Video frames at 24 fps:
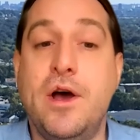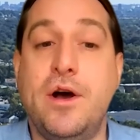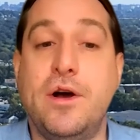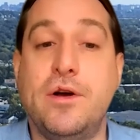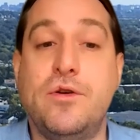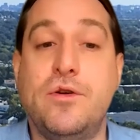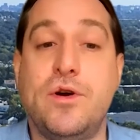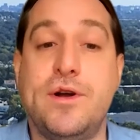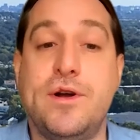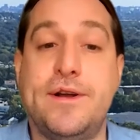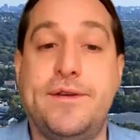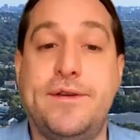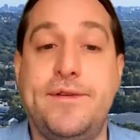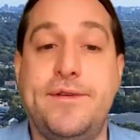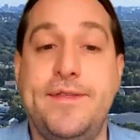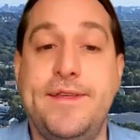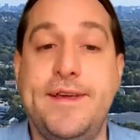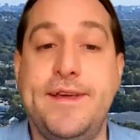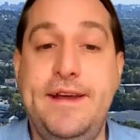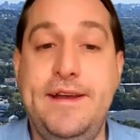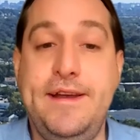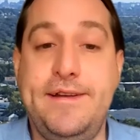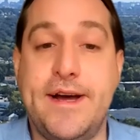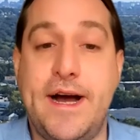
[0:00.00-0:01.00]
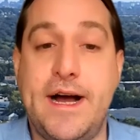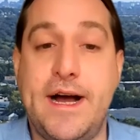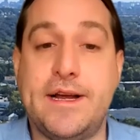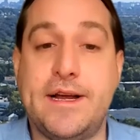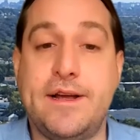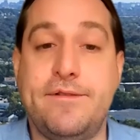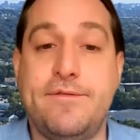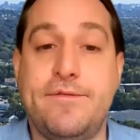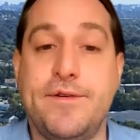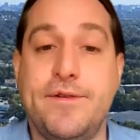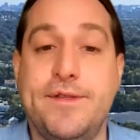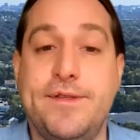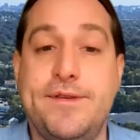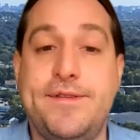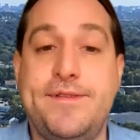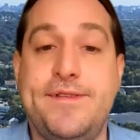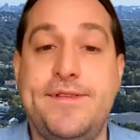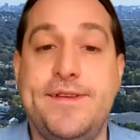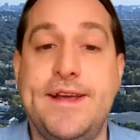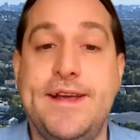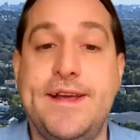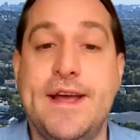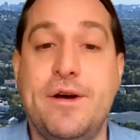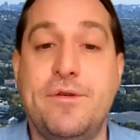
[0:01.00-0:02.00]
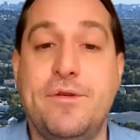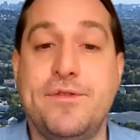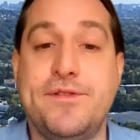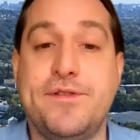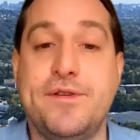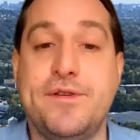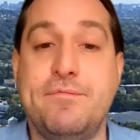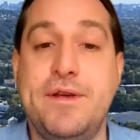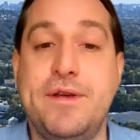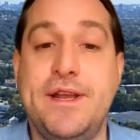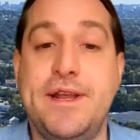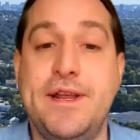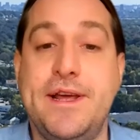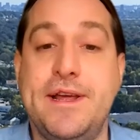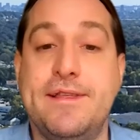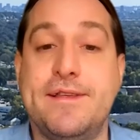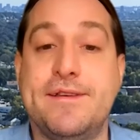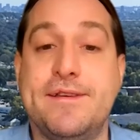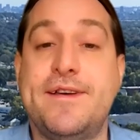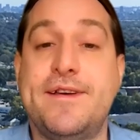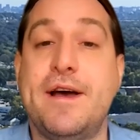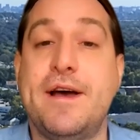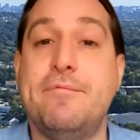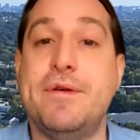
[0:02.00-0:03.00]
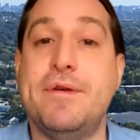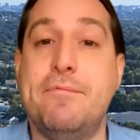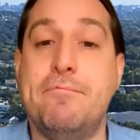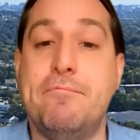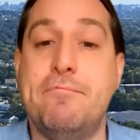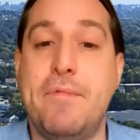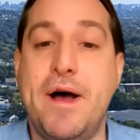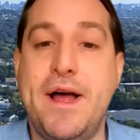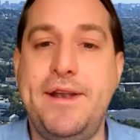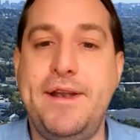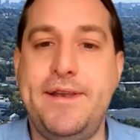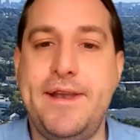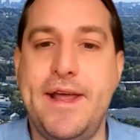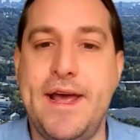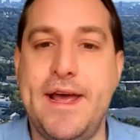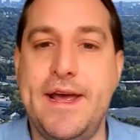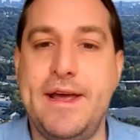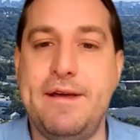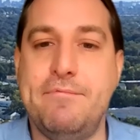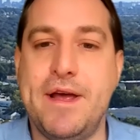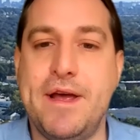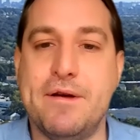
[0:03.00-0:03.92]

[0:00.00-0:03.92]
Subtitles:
According to the e-docket for the City Council meeting this coming Monday,